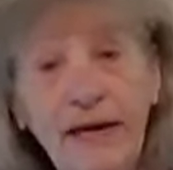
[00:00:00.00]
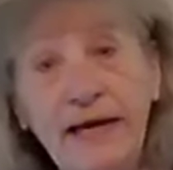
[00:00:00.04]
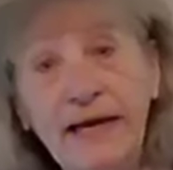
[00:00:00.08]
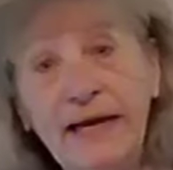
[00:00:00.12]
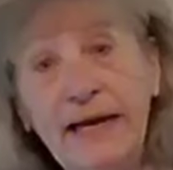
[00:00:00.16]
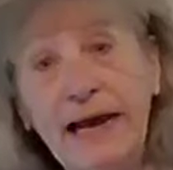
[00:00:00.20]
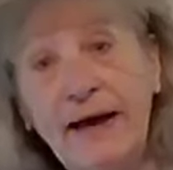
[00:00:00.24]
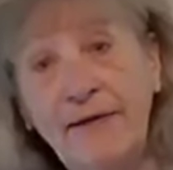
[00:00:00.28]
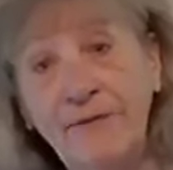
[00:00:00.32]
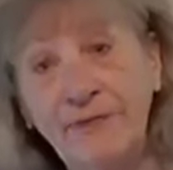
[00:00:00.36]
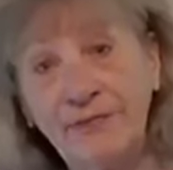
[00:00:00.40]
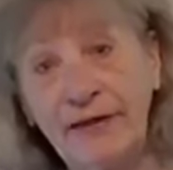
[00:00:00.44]

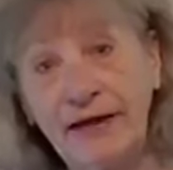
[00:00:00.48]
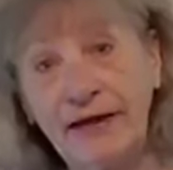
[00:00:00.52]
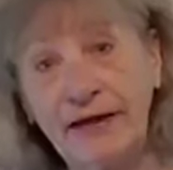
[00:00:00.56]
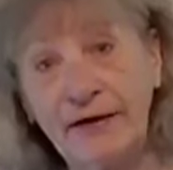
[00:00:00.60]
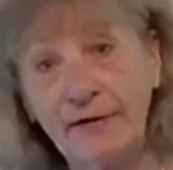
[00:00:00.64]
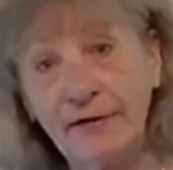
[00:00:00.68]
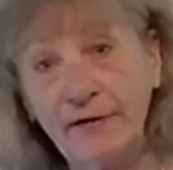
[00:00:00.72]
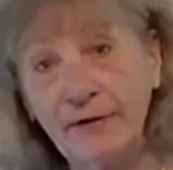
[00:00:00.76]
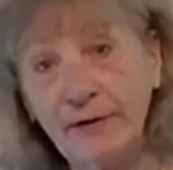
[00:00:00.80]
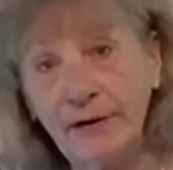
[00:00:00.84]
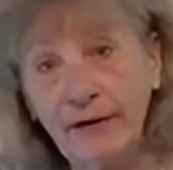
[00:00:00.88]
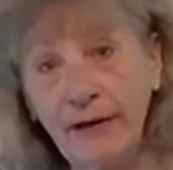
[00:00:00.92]
bed out
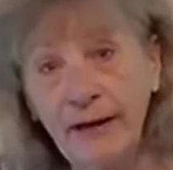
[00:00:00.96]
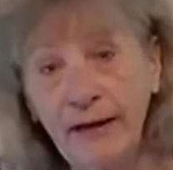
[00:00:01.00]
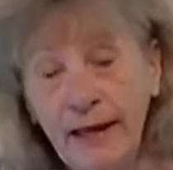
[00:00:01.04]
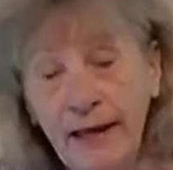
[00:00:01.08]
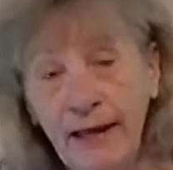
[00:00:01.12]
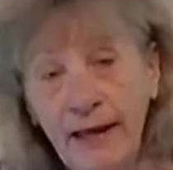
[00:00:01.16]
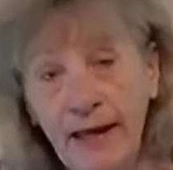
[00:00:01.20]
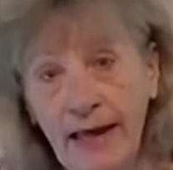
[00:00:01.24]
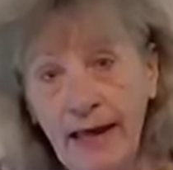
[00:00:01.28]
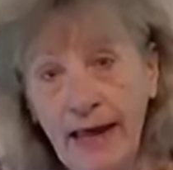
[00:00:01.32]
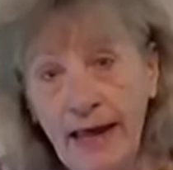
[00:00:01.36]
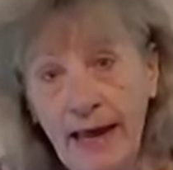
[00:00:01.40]
there.
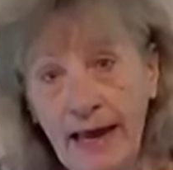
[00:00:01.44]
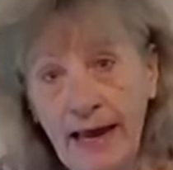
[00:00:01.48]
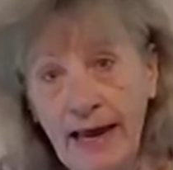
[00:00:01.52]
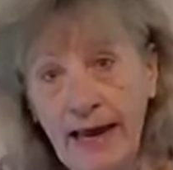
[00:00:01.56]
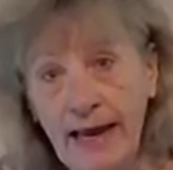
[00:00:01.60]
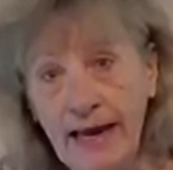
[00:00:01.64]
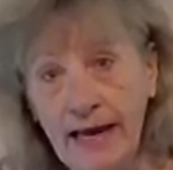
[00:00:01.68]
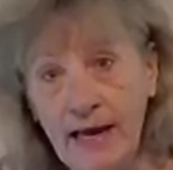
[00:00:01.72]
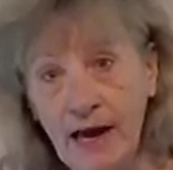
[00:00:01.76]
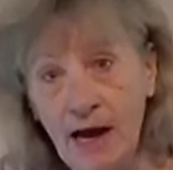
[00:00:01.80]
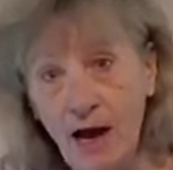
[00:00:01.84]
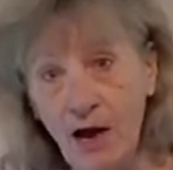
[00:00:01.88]

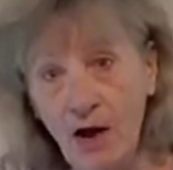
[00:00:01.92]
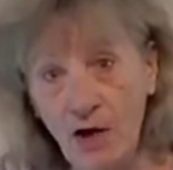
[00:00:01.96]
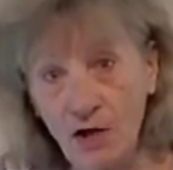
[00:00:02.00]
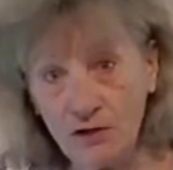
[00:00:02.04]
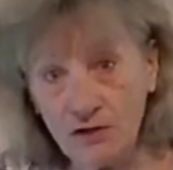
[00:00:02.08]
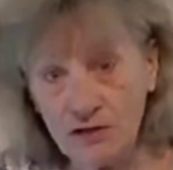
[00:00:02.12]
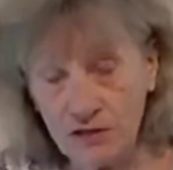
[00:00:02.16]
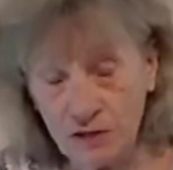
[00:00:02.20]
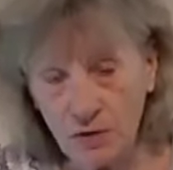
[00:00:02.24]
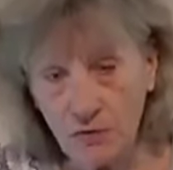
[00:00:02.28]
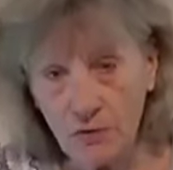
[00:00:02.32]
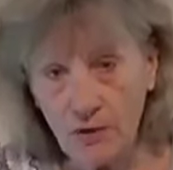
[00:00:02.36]
And I
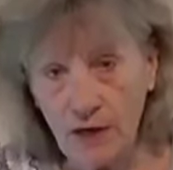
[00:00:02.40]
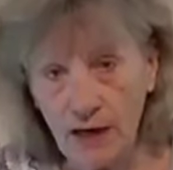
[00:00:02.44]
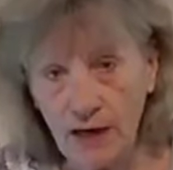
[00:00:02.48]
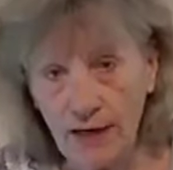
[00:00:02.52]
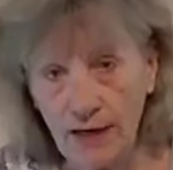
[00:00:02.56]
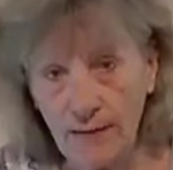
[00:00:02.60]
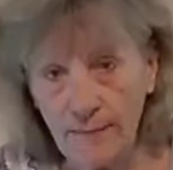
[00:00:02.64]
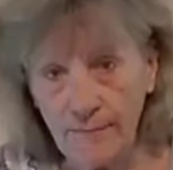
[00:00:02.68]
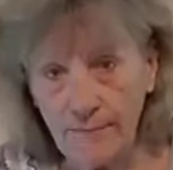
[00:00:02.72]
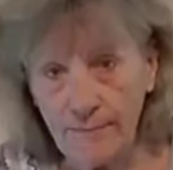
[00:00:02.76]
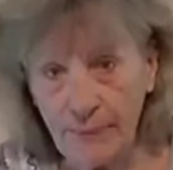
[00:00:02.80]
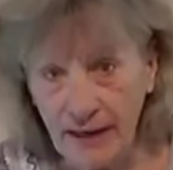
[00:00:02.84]
also
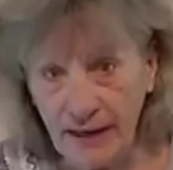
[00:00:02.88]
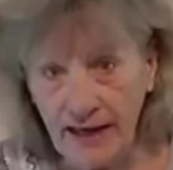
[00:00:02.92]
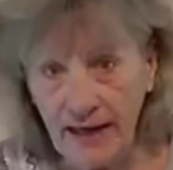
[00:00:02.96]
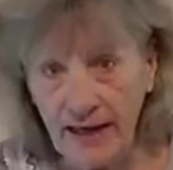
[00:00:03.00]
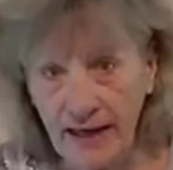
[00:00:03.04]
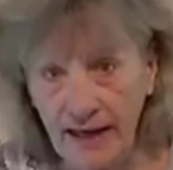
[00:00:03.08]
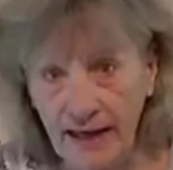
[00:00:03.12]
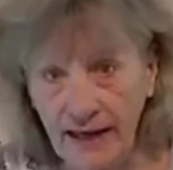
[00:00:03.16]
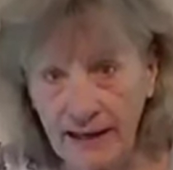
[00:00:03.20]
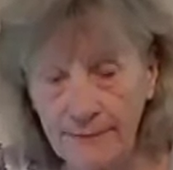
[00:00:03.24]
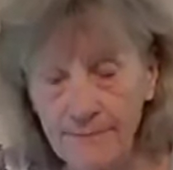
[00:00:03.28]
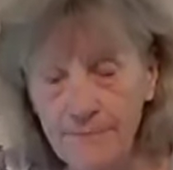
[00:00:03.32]
got a
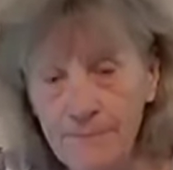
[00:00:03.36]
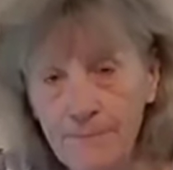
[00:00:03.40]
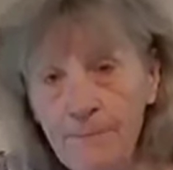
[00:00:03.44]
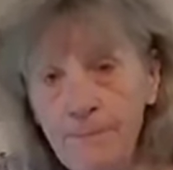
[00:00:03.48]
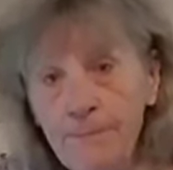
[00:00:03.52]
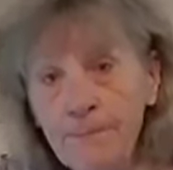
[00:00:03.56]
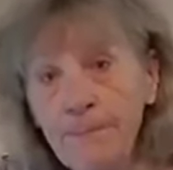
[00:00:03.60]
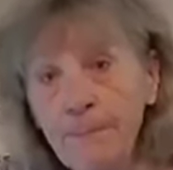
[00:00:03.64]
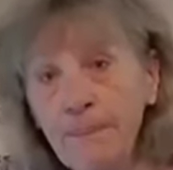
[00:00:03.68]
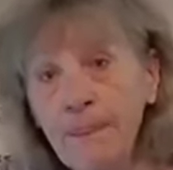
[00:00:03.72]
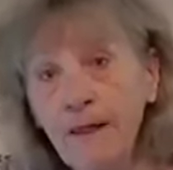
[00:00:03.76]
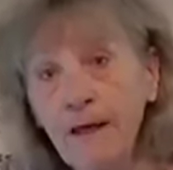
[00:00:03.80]
bed
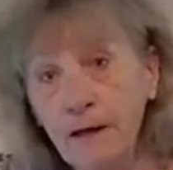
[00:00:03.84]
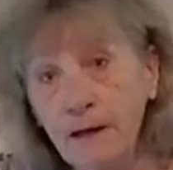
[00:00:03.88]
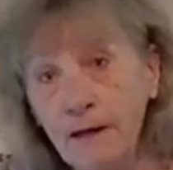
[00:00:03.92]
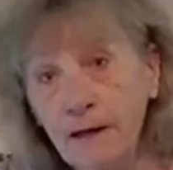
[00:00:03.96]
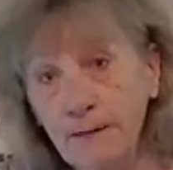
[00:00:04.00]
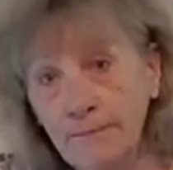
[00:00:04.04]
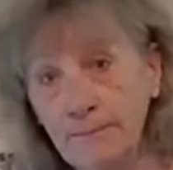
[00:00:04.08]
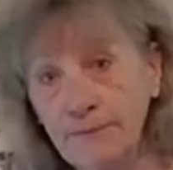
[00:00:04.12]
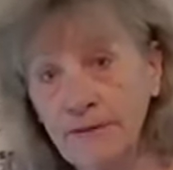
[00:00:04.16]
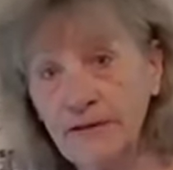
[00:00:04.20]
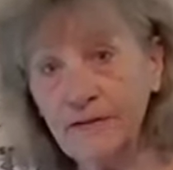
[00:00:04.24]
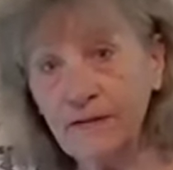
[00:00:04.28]

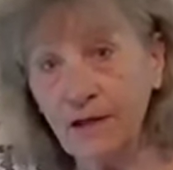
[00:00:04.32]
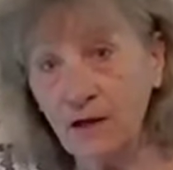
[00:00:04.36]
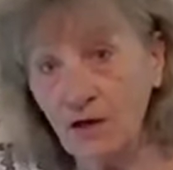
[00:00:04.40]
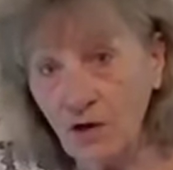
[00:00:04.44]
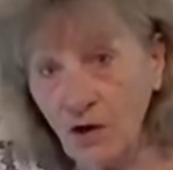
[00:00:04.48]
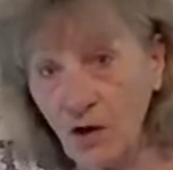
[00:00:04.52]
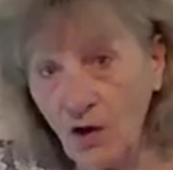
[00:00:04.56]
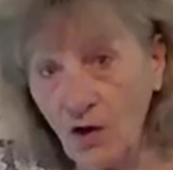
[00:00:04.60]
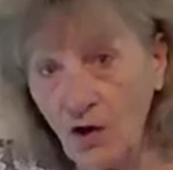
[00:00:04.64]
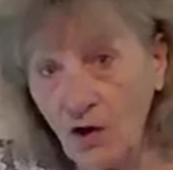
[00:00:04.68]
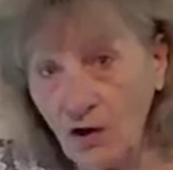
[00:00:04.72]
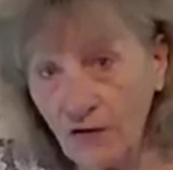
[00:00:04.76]
up in the
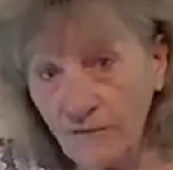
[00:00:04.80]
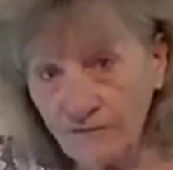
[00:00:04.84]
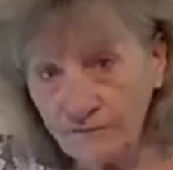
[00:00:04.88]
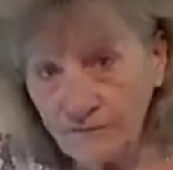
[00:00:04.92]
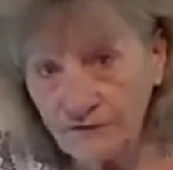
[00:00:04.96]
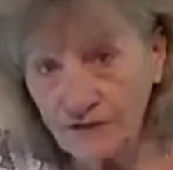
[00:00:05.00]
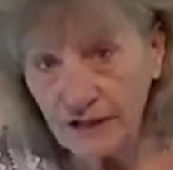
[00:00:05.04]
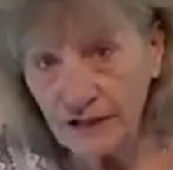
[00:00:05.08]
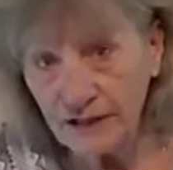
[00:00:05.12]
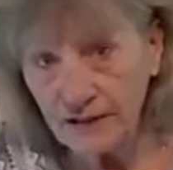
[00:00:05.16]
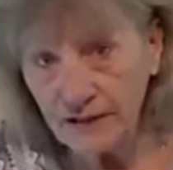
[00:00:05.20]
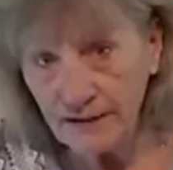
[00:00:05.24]

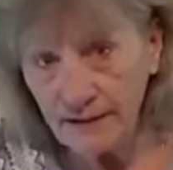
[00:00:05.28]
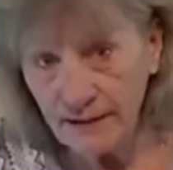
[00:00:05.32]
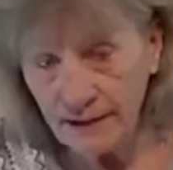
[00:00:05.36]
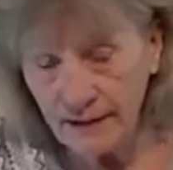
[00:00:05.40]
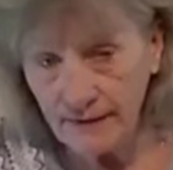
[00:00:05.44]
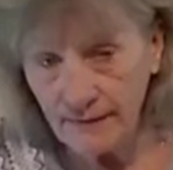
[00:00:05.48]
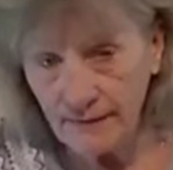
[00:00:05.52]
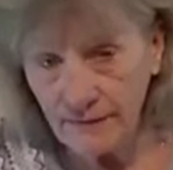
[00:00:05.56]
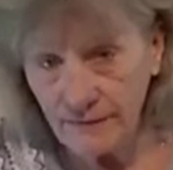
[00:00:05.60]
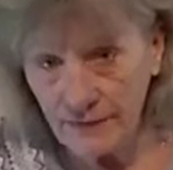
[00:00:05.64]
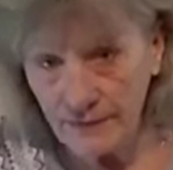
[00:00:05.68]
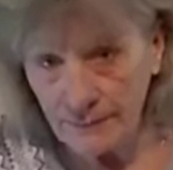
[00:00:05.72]
loft
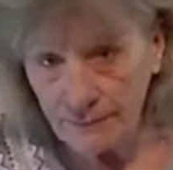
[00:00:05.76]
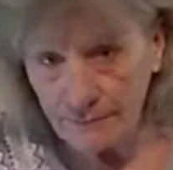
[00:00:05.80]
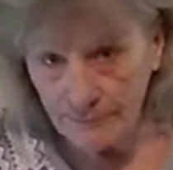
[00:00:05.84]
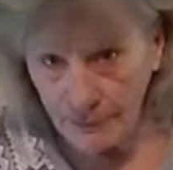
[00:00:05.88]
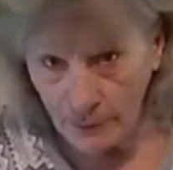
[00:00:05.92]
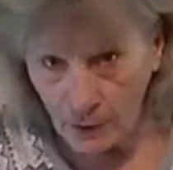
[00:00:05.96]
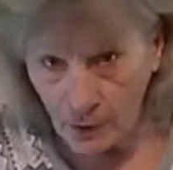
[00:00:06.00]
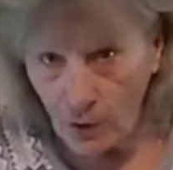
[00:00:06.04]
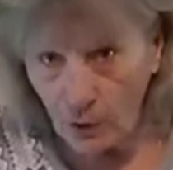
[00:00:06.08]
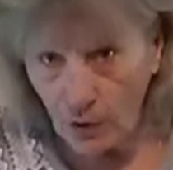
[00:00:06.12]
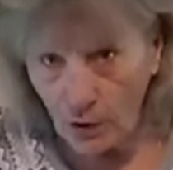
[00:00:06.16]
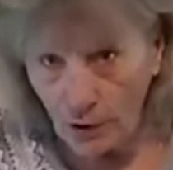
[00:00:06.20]
in the
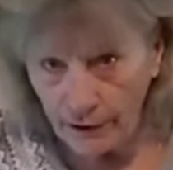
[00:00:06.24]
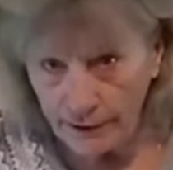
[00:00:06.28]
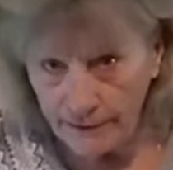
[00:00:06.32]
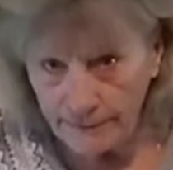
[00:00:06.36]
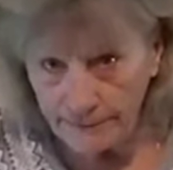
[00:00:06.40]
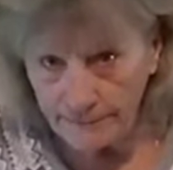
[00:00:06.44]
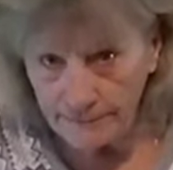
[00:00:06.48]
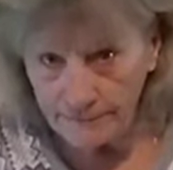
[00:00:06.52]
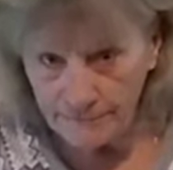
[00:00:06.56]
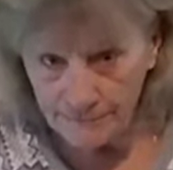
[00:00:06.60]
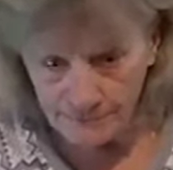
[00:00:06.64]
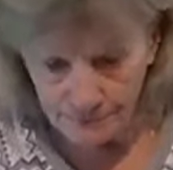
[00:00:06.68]

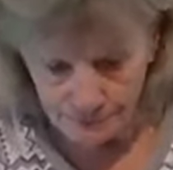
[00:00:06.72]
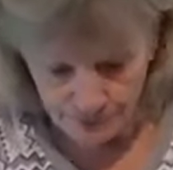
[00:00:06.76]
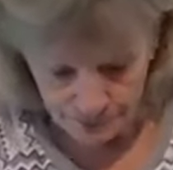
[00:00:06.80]
barn.